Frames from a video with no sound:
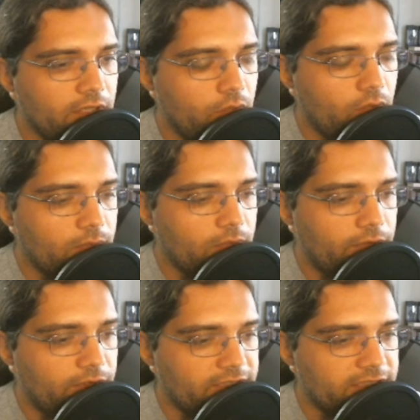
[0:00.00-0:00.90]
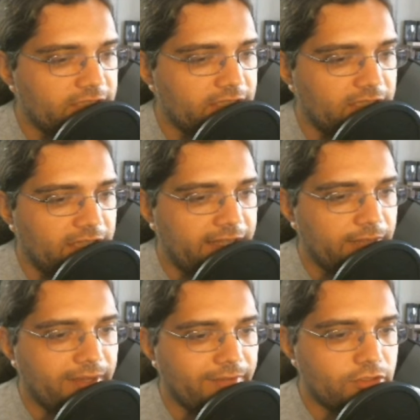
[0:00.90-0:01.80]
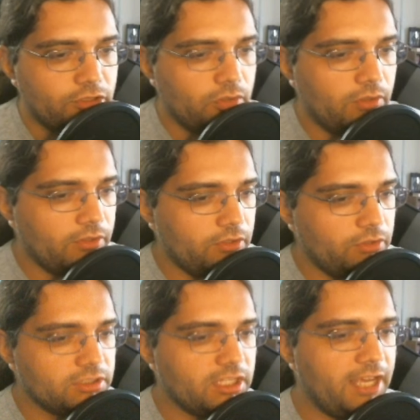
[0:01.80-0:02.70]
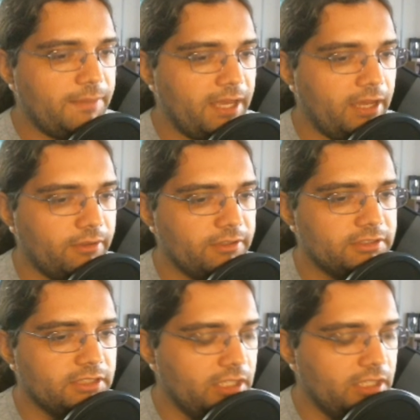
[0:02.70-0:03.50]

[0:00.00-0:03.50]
1 Malevolent Sin, and then we have 2 of the new Sky Palace,